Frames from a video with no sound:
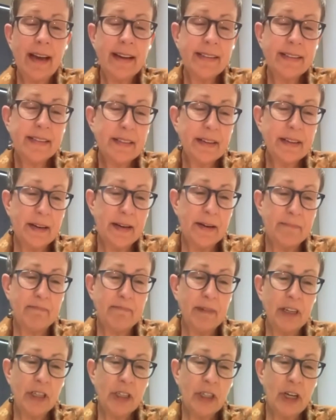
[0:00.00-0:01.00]
as
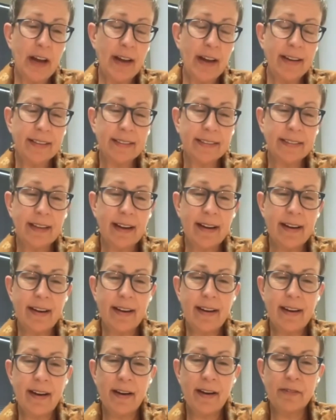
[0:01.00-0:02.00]
a child, I
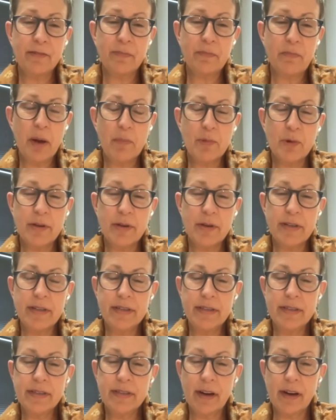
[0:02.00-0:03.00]
have
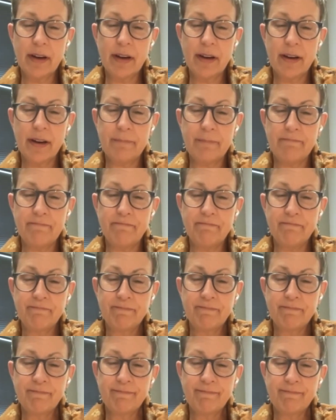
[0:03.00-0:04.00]
memories
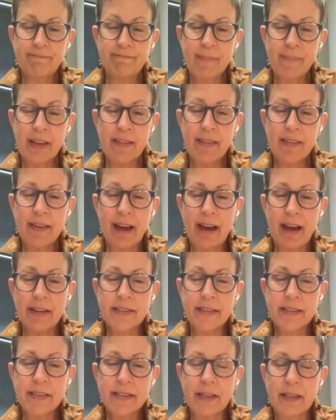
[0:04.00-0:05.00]

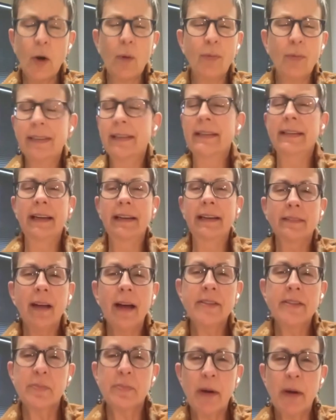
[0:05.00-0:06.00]
that, like
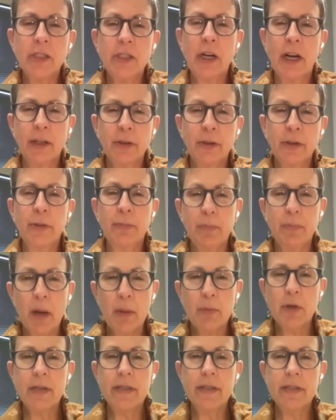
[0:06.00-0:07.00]
lots of my childhood
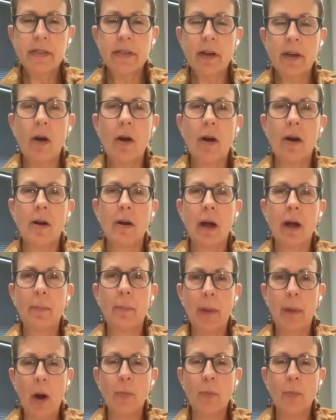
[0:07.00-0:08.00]
memories are
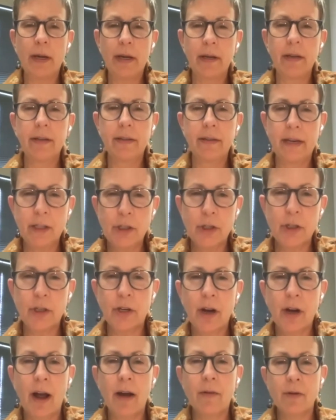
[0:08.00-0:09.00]
about being in
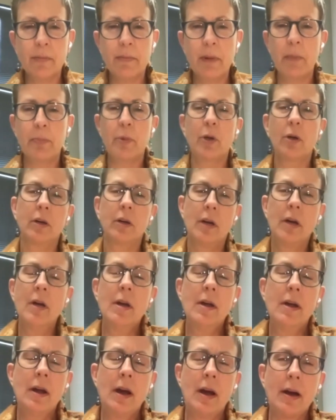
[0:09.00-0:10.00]
nature. I remember
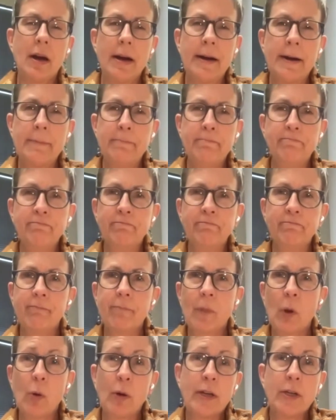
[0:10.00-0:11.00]

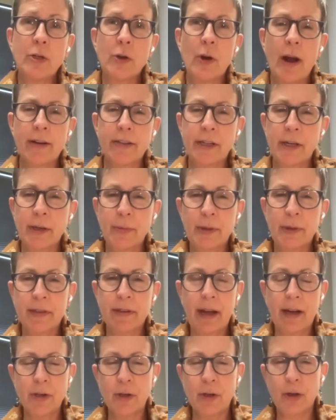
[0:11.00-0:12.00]
or interacting with
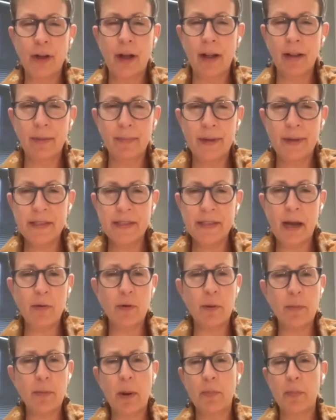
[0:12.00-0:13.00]
natural elements. I
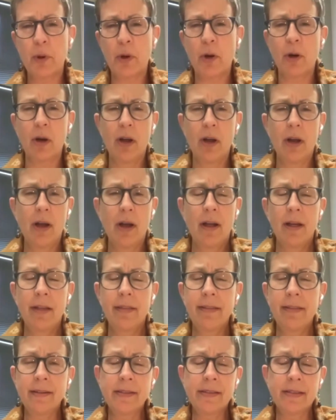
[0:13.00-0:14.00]
remember
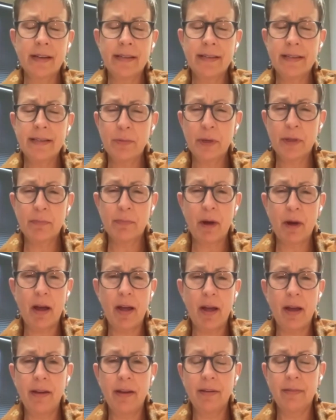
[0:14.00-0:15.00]
things I did with
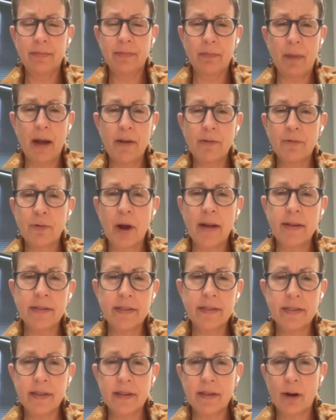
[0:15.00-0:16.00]
my
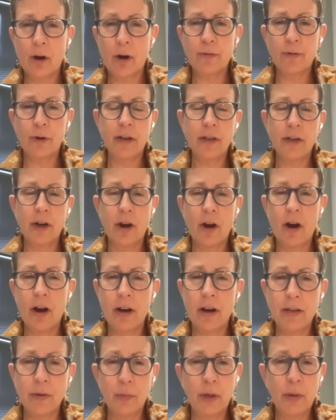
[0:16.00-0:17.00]
friends in our front
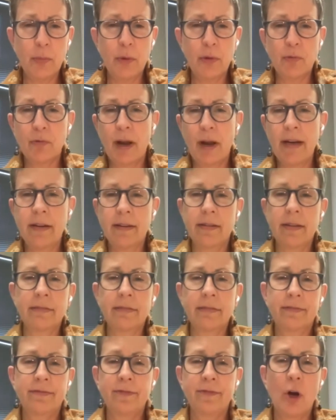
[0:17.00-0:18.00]
yard. We would rake the
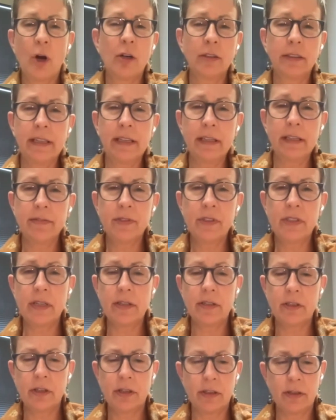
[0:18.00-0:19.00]
fall leaves
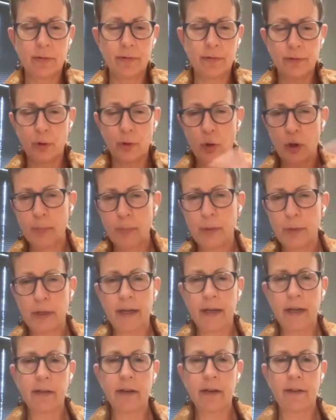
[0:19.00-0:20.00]
into the floor
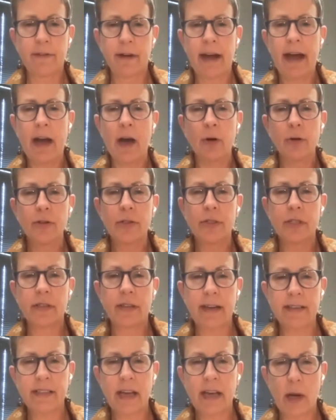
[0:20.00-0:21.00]
plan of a house, and
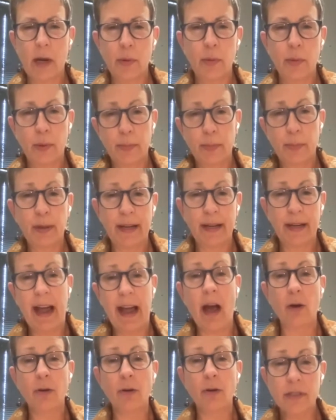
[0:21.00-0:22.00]
that's how we would play
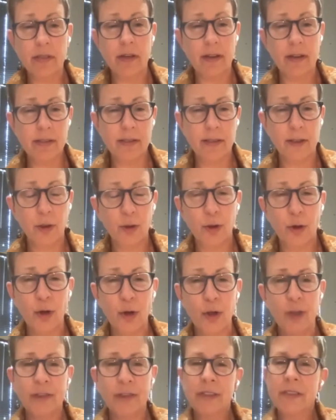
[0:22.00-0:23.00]
house as little
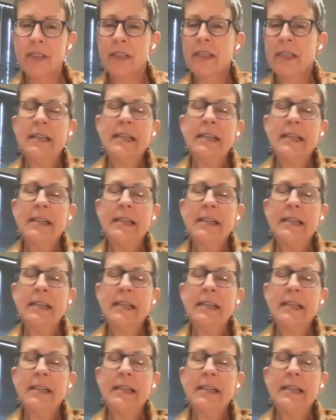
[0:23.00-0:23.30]
girls.